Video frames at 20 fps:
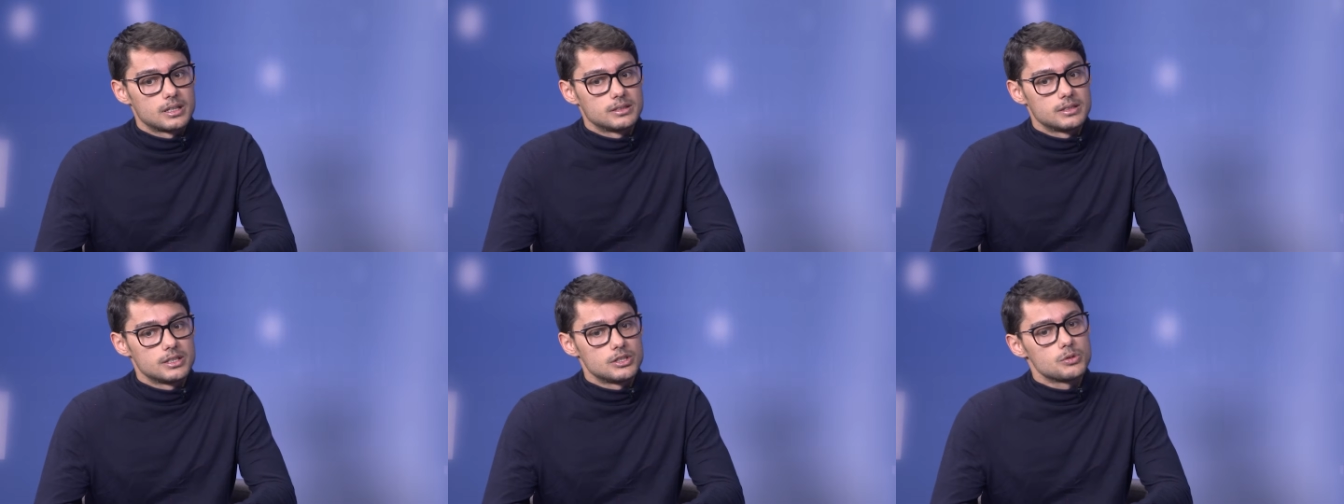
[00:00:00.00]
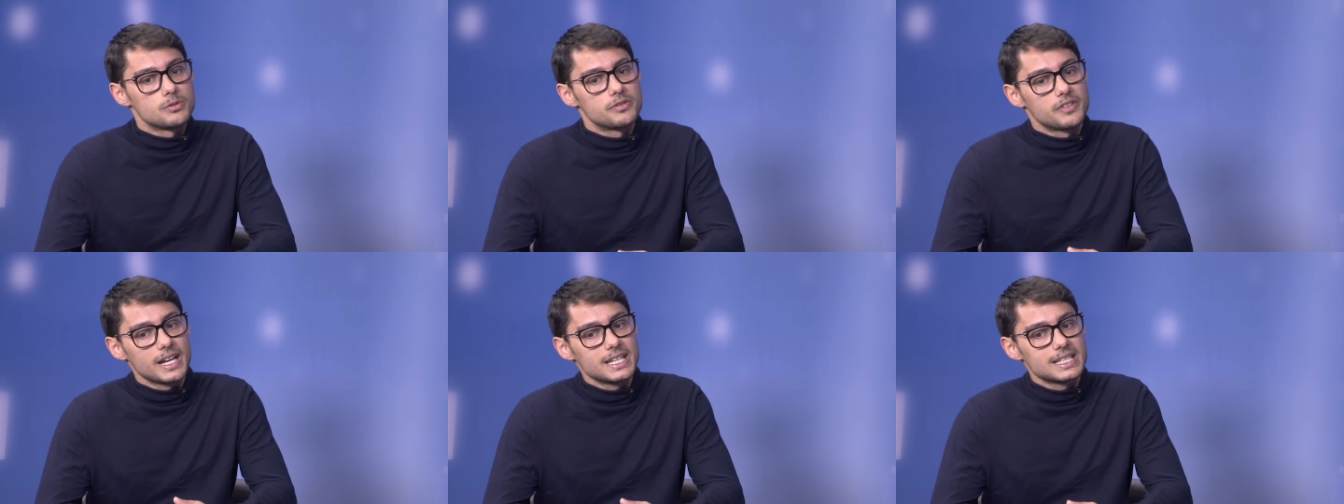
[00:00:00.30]
Did
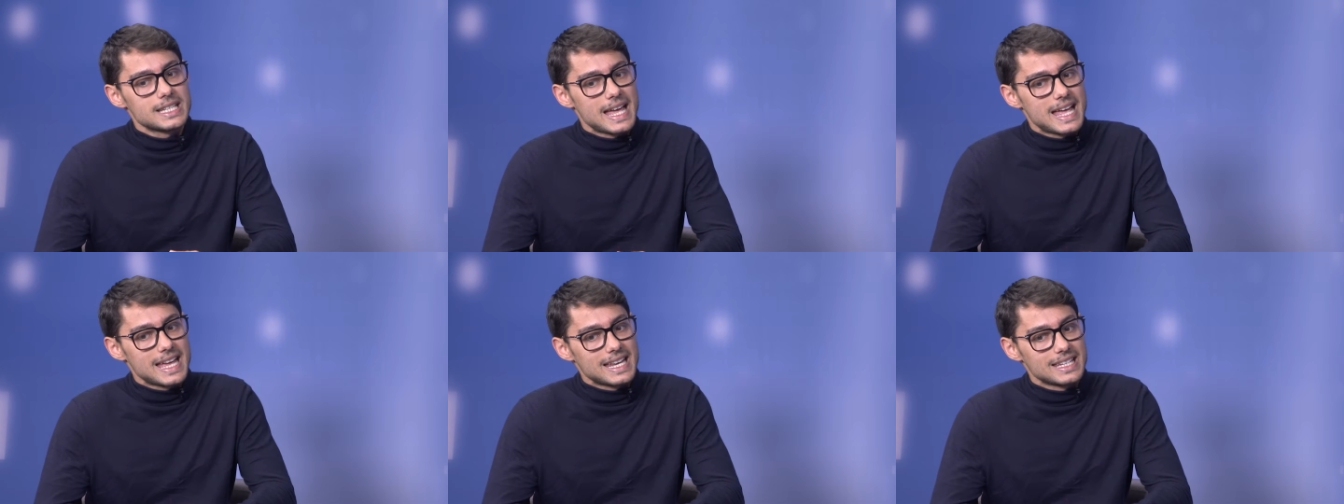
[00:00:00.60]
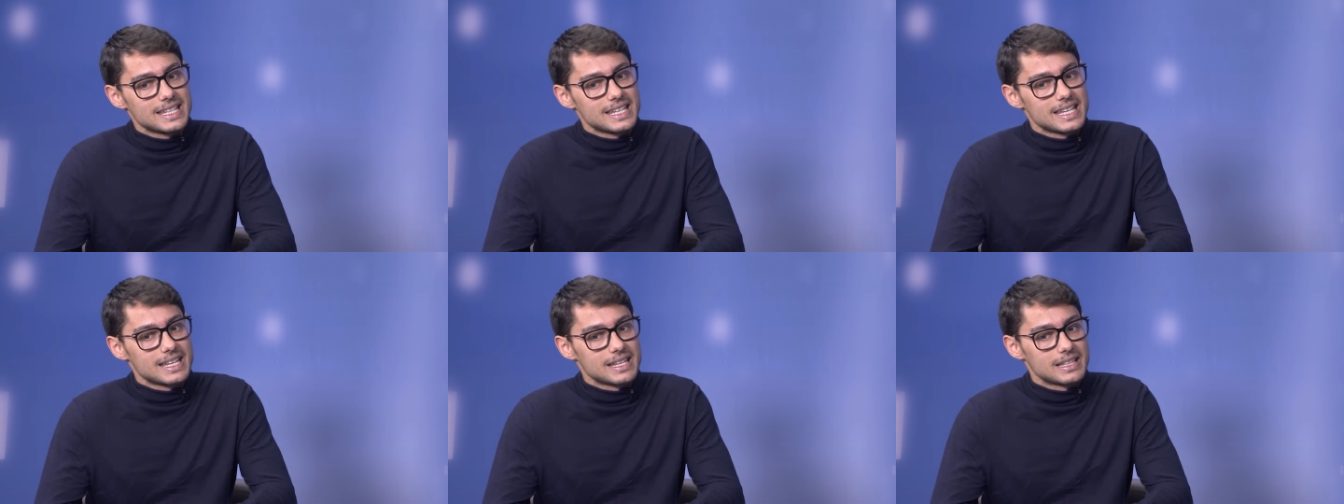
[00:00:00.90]
you find
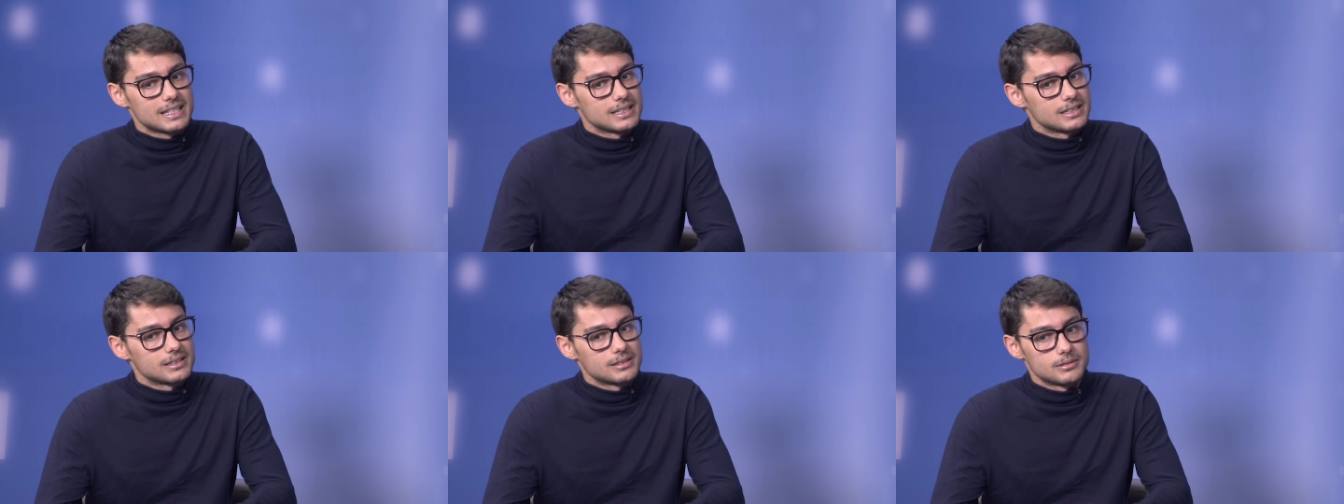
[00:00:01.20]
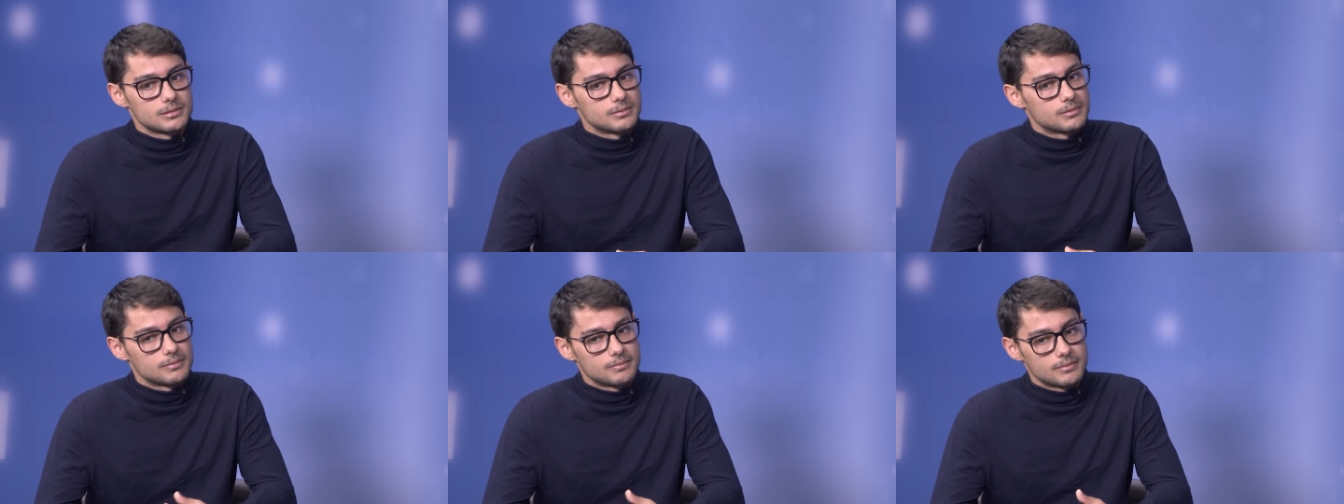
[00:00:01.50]
any
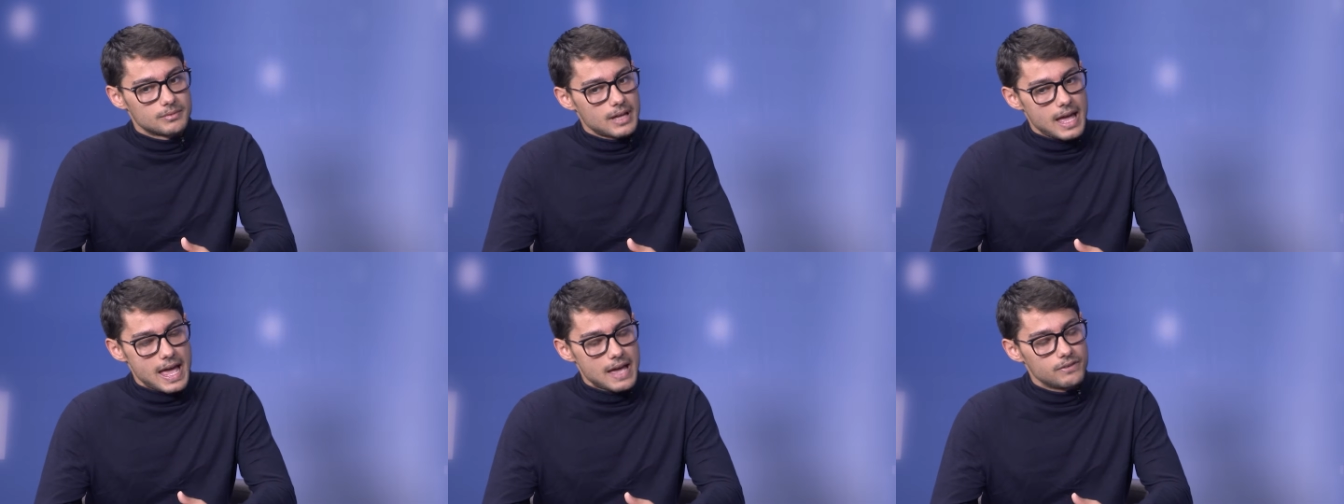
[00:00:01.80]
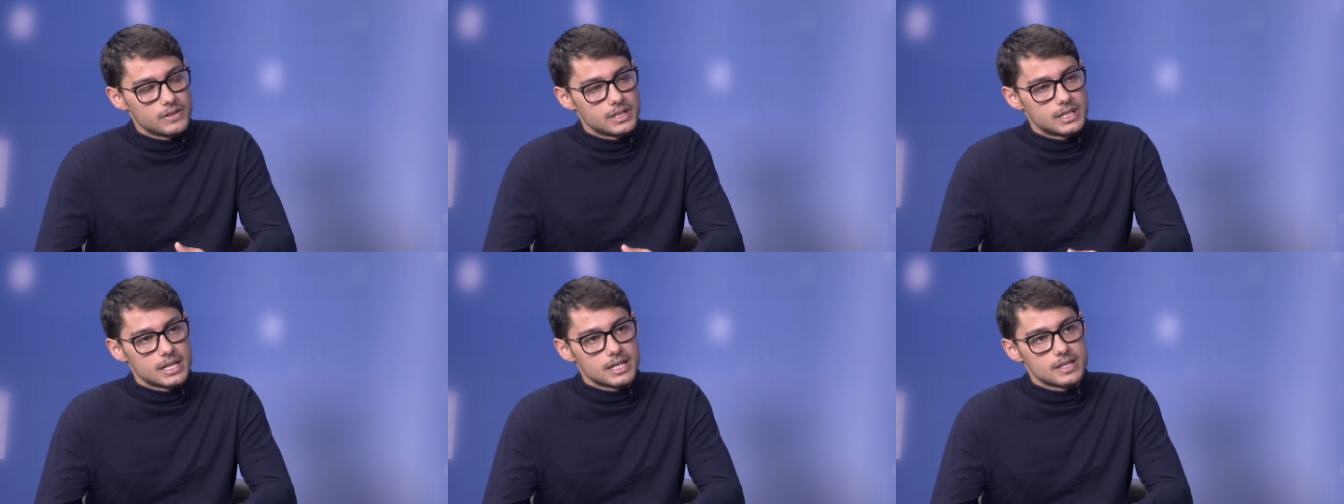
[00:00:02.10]

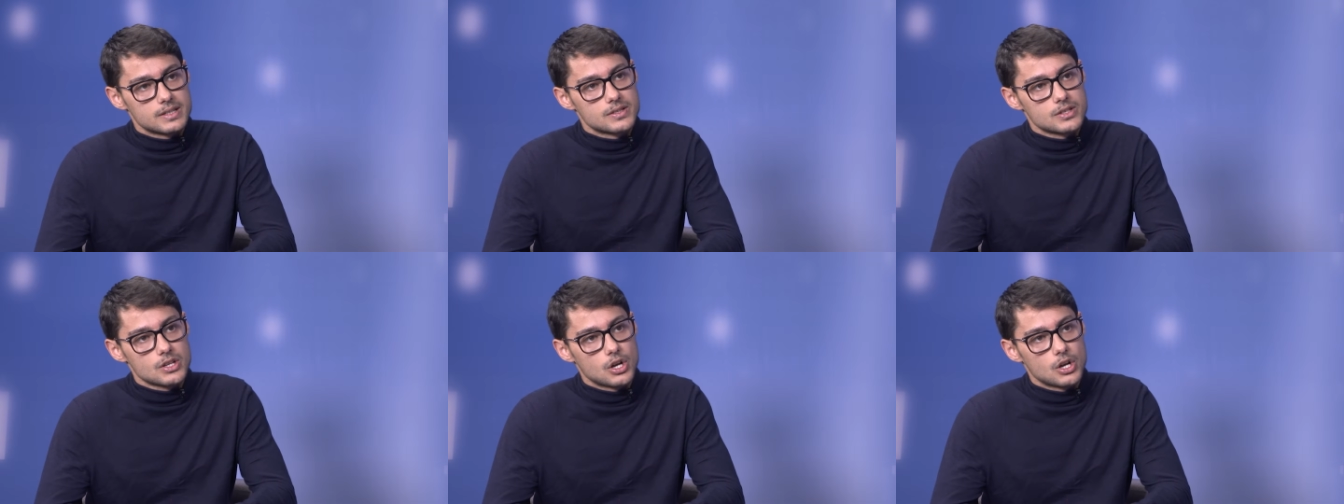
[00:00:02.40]
evidence